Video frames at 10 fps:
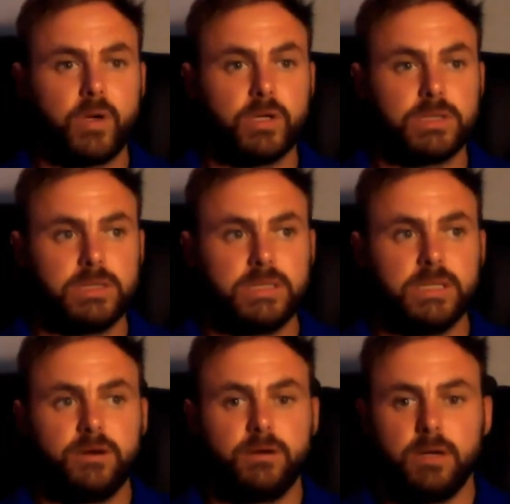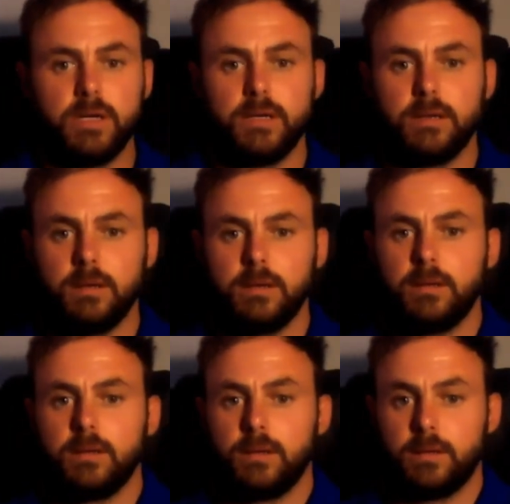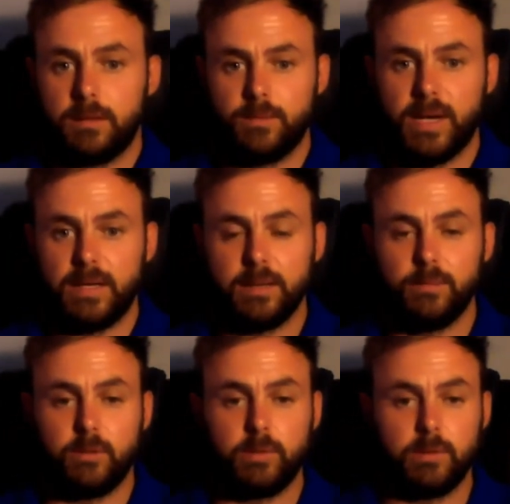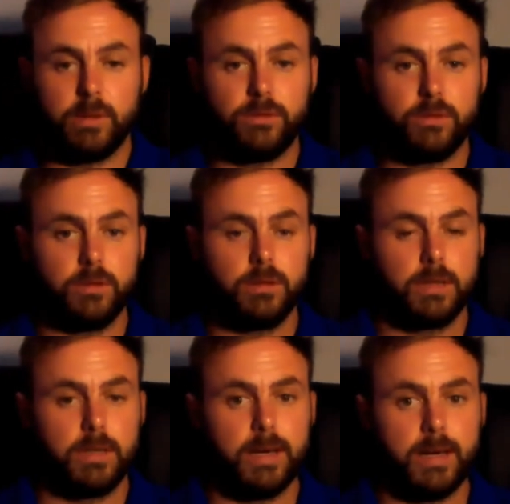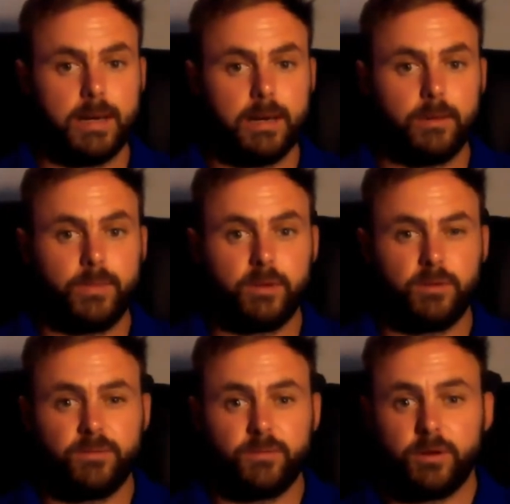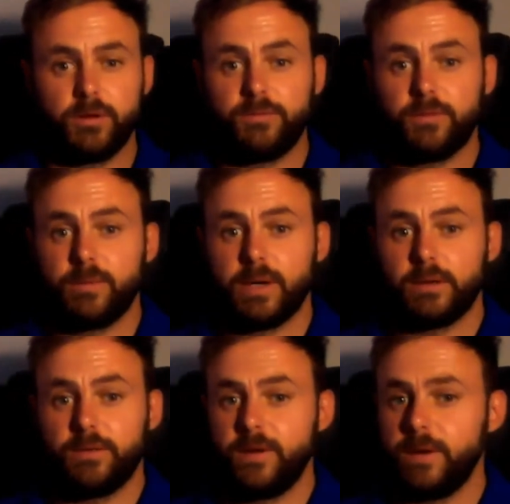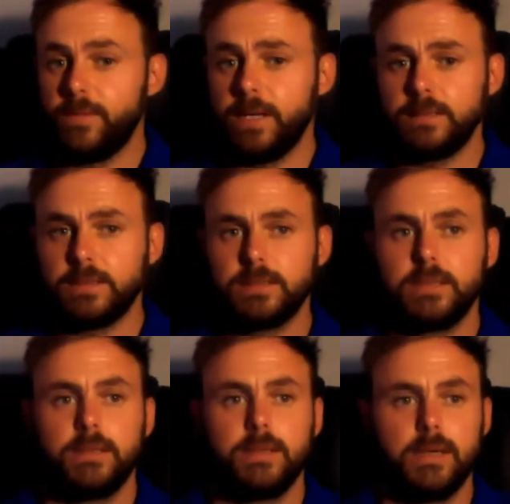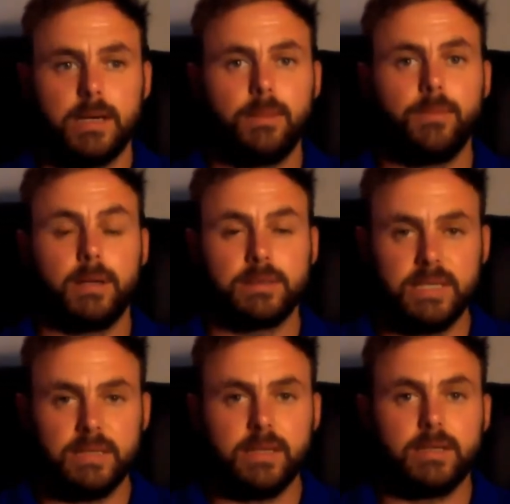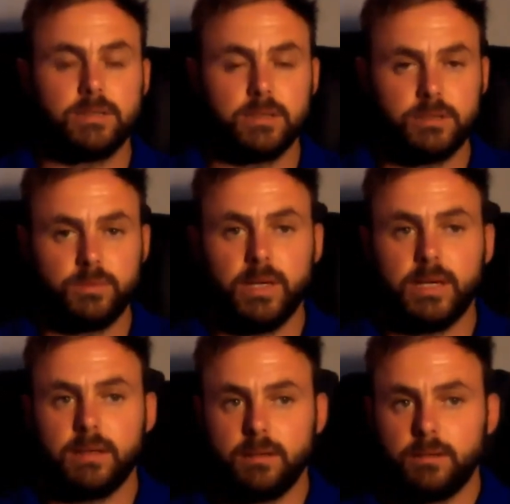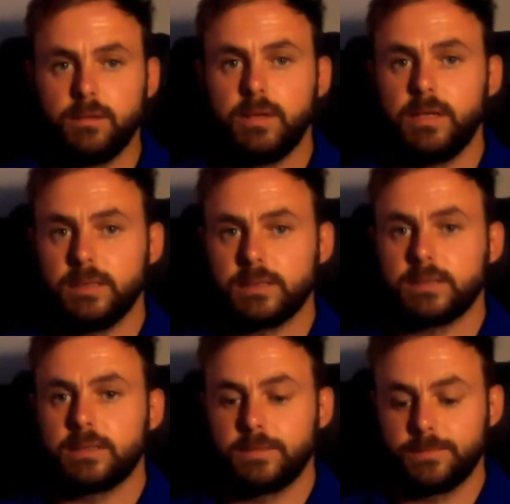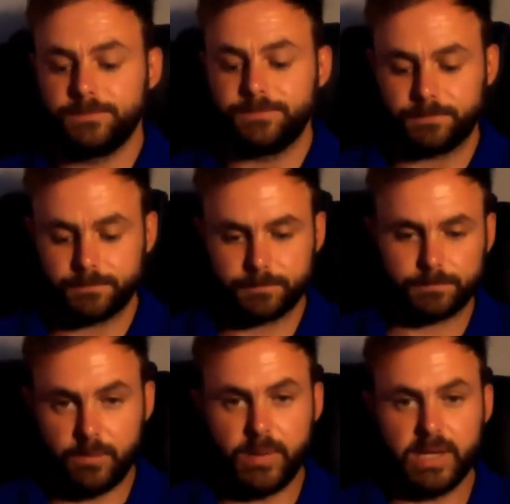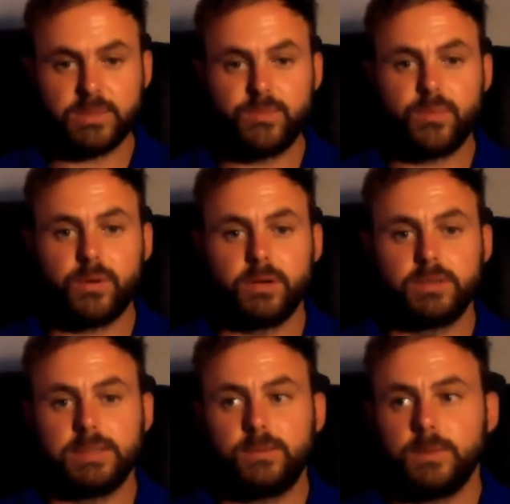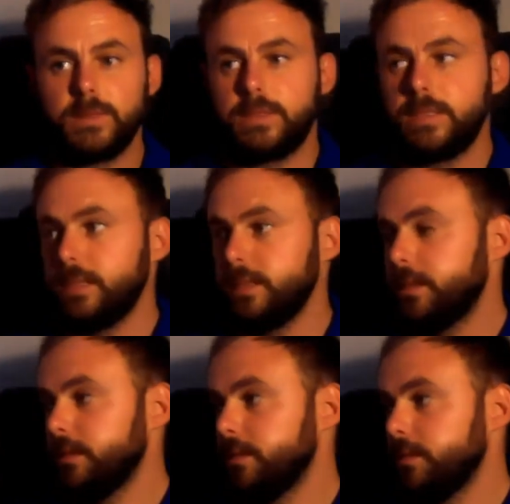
Considering the pandemic we went through, being off work for about 3 months, I'll take that. It's not too bad. It really isn't. The best project we did